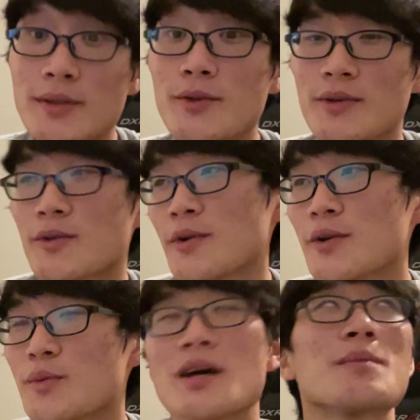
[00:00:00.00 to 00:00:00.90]
So
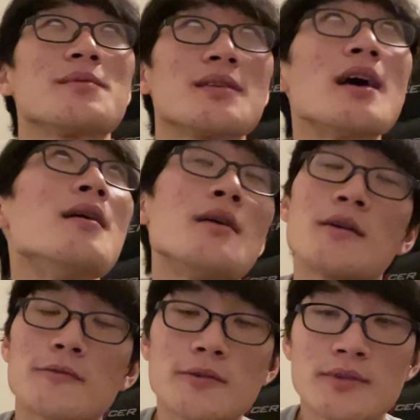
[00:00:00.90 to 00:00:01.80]
here's what happened.
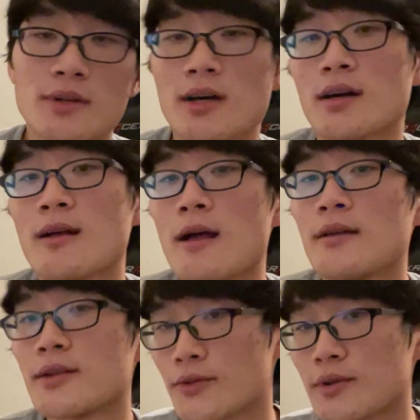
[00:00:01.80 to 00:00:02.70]
First song,
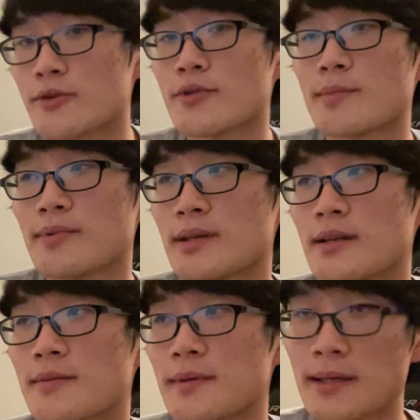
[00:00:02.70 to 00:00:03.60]
Cessna Trip
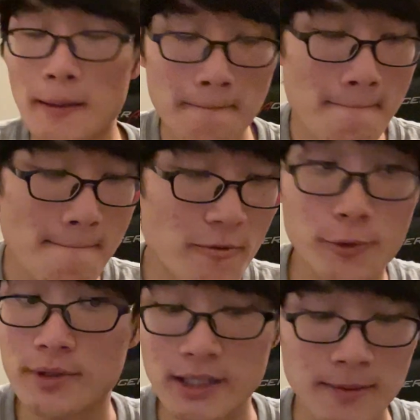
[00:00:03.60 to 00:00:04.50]
ESP
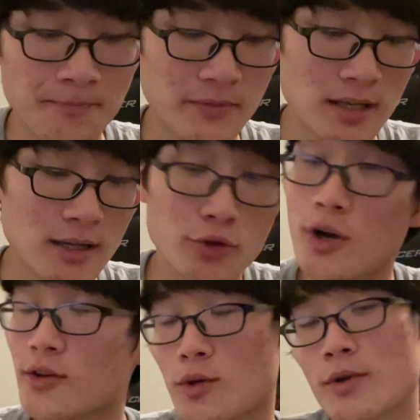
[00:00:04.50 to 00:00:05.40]
14,
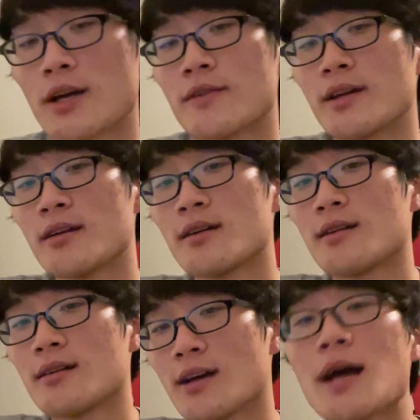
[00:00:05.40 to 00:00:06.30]
crossover heavy.
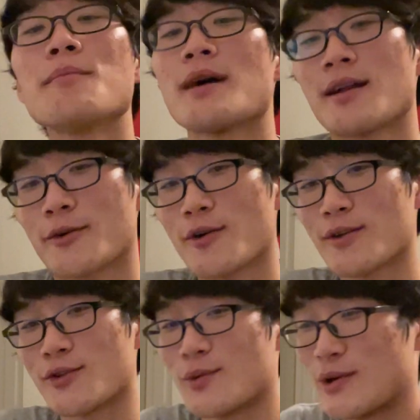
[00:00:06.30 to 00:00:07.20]
I'm bad at
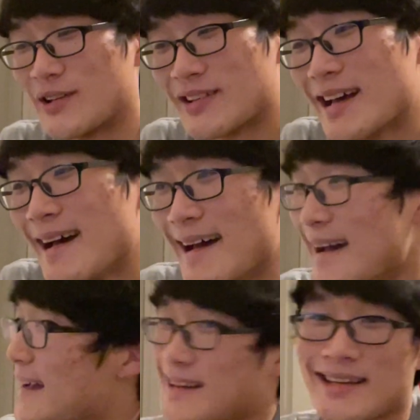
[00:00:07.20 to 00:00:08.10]
crossovers.
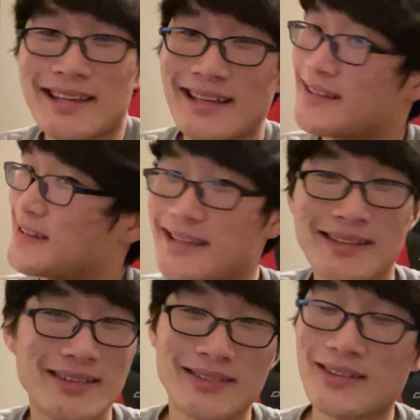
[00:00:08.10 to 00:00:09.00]
And yeah, he
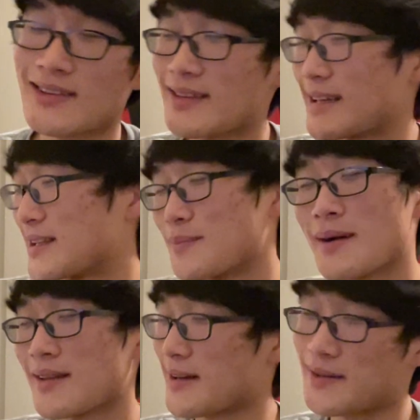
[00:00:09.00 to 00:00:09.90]
took the lead
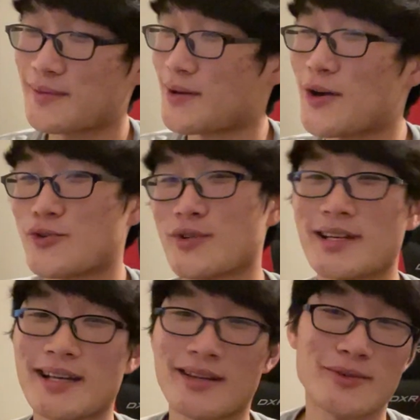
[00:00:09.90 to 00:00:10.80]
by like 100
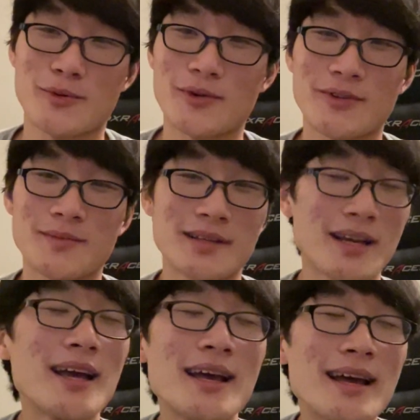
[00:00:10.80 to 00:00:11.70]
EX score or something.
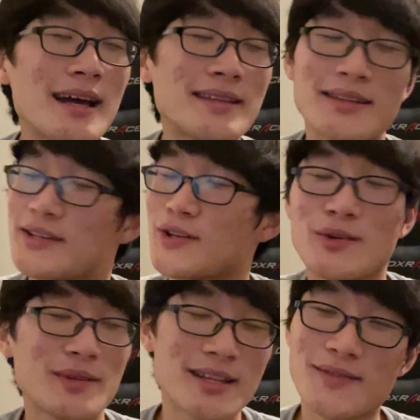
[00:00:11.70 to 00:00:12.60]
And then
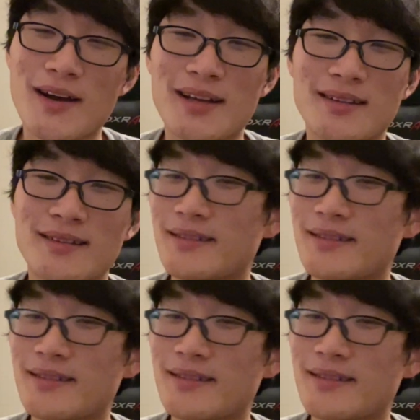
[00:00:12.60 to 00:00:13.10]
that's fine.